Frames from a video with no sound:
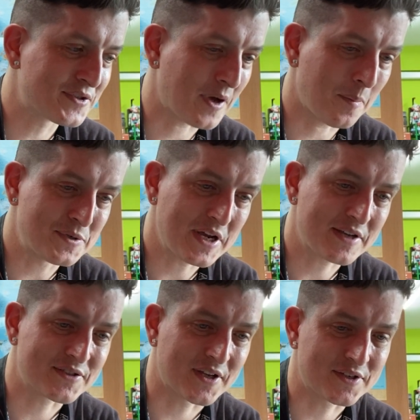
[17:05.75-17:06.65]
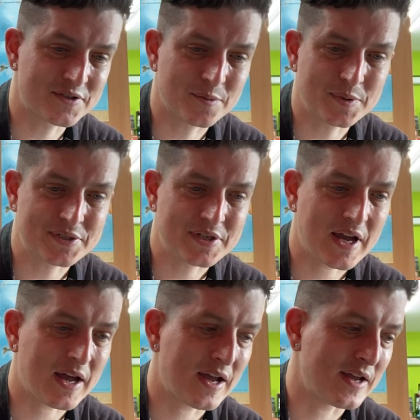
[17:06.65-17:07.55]
subjects like
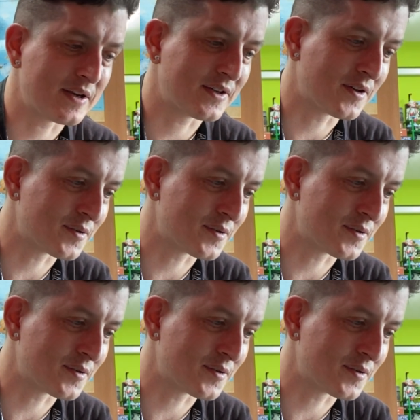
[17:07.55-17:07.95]
suicide,